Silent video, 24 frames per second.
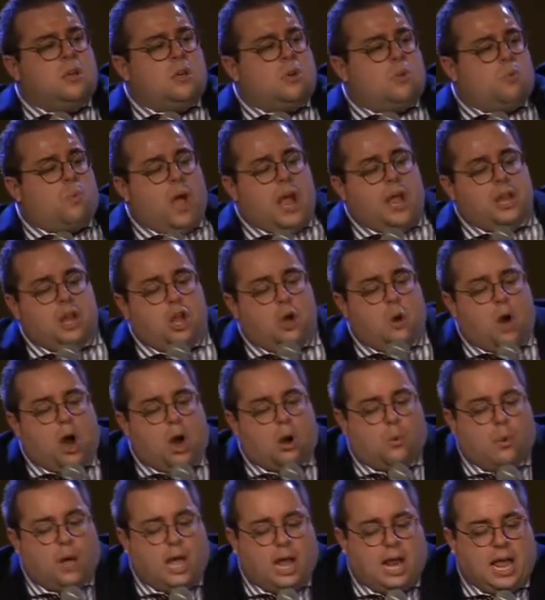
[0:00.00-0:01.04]
When you
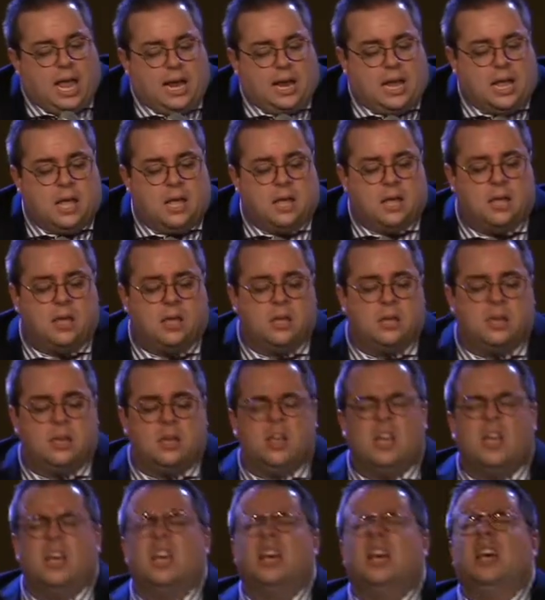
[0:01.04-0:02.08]
are willing
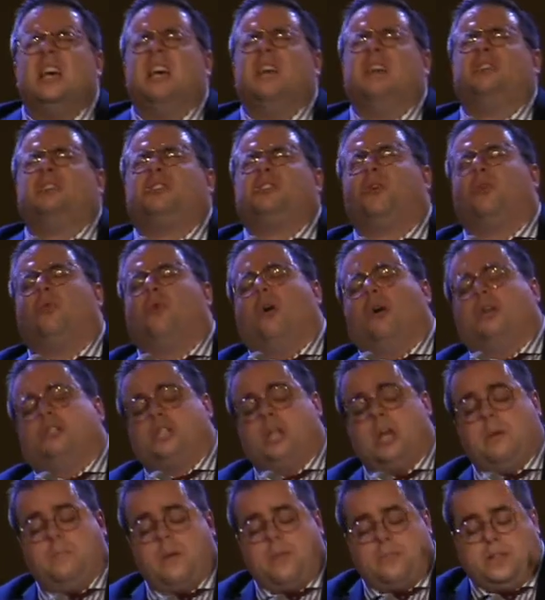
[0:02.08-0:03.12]
to
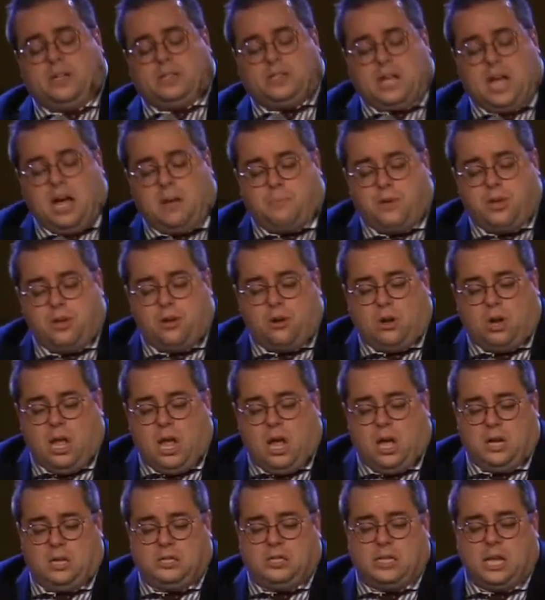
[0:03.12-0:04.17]
worship at the top of your
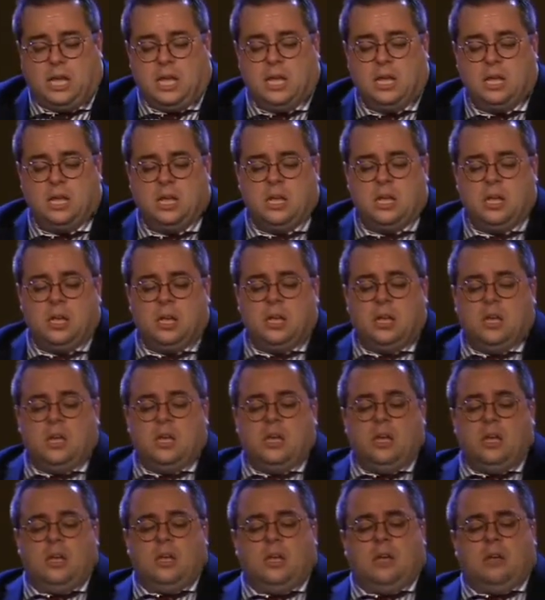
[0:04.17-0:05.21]
lungs
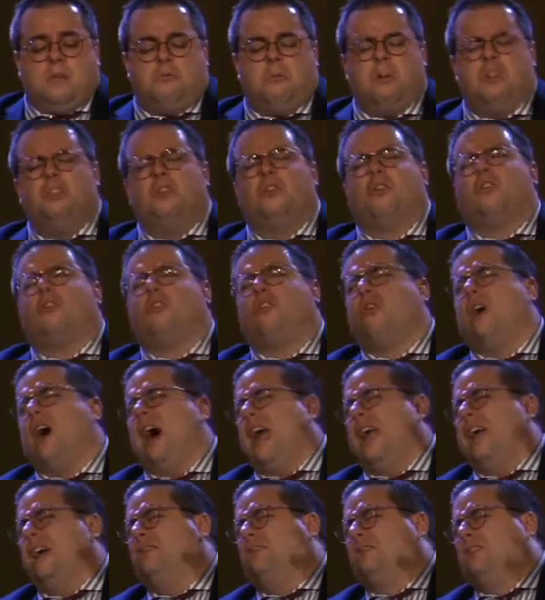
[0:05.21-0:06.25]
when you'll
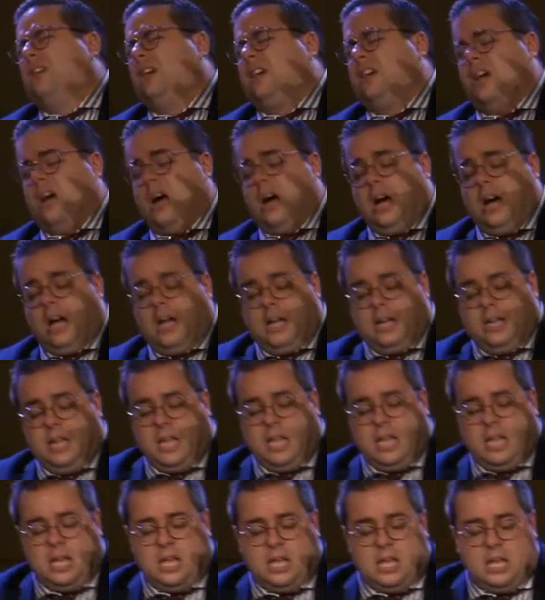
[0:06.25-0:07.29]
cry out to God,
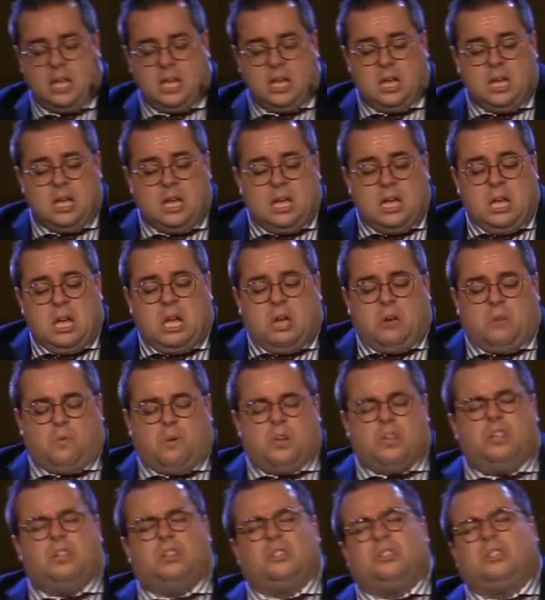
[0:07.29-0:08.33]

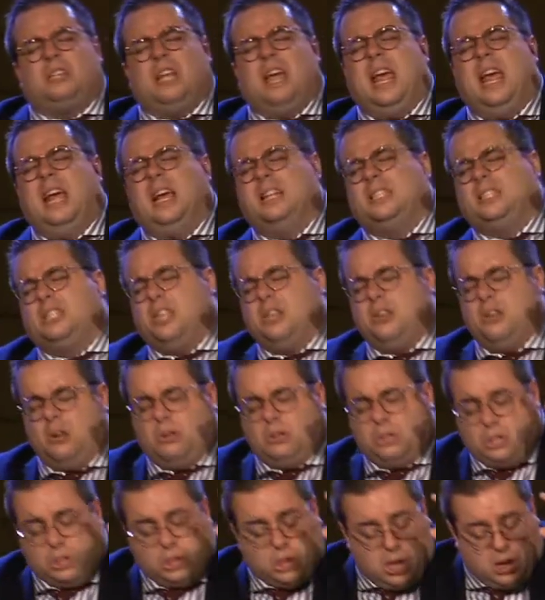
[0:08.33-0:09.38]
when you'll dance and
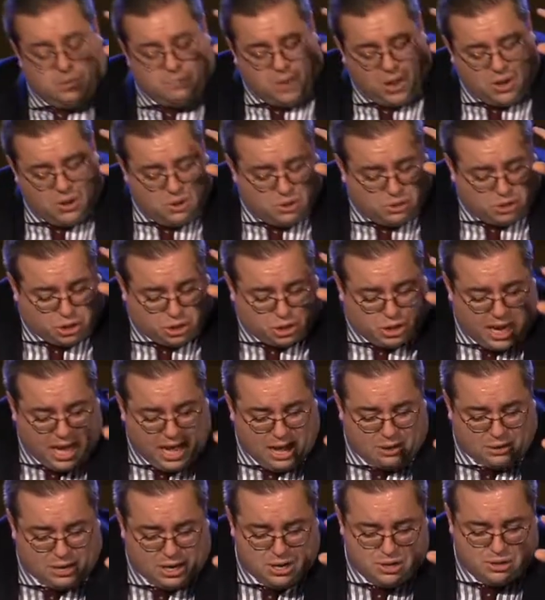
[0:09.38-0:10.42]
you'll jump and you'll
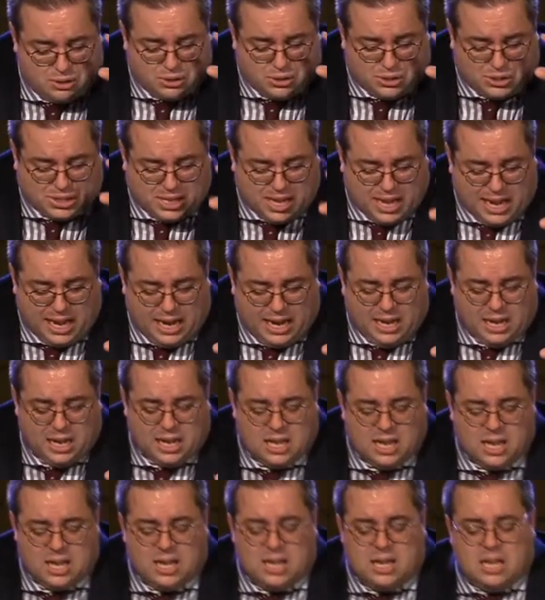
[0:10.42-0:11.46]
shout and you'll sing.
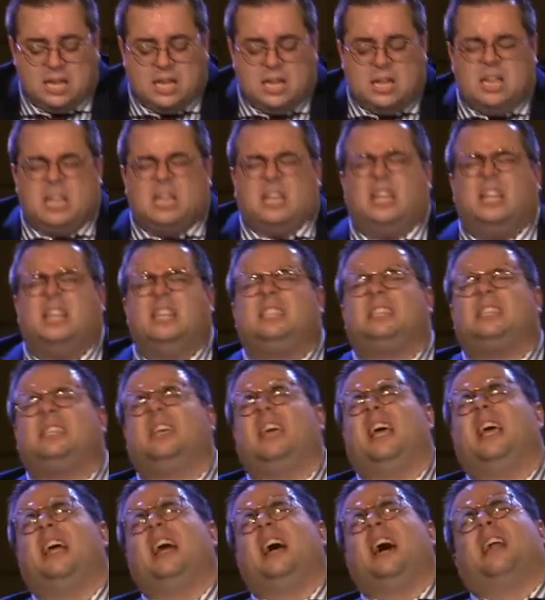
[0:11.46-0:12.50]

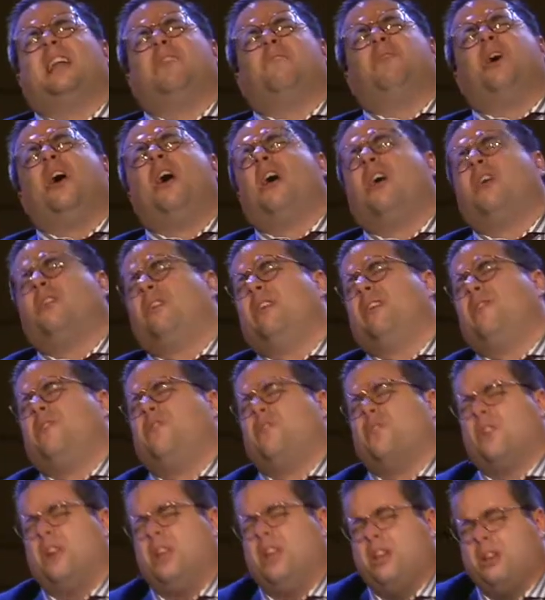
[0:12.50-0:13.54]
Say, God, I'm hungry
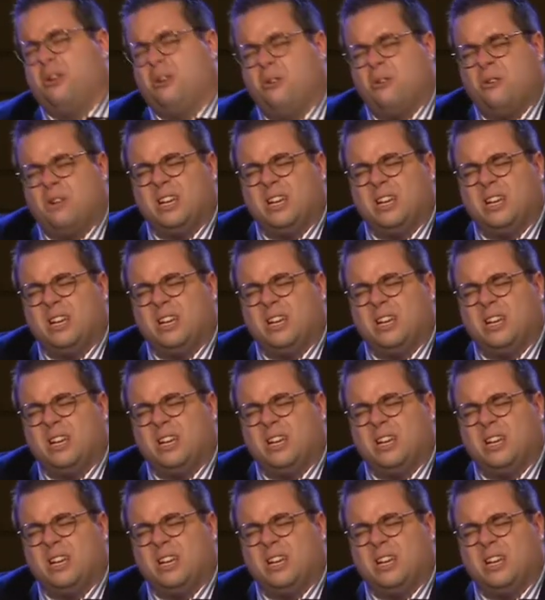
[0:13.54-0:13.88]
for you.